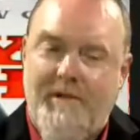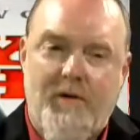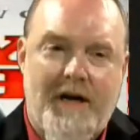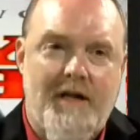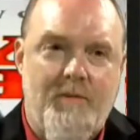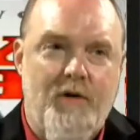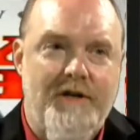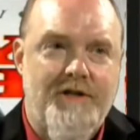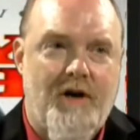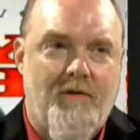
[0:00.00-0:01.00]
Okay, the
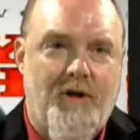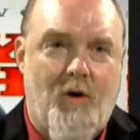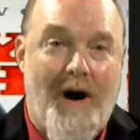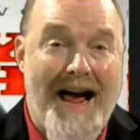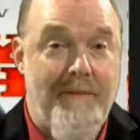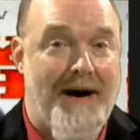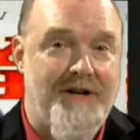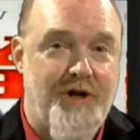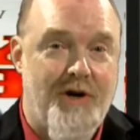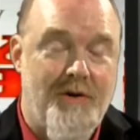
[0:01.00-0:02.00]
movie is called Cry
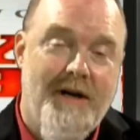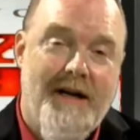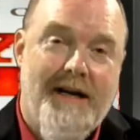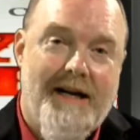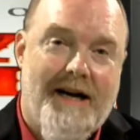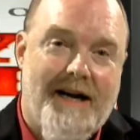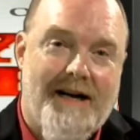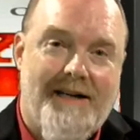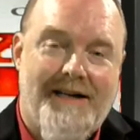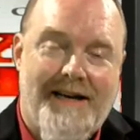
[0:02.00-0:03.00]
Macho,
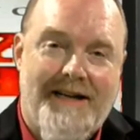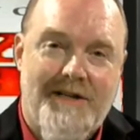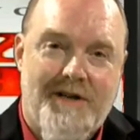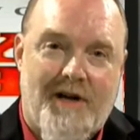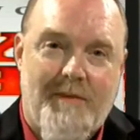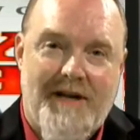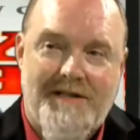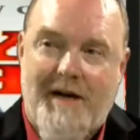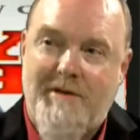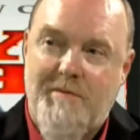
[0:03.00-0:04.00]
uh, and it's all about
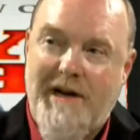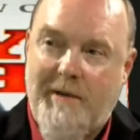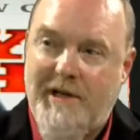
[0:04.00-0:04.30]
Thomas Manning being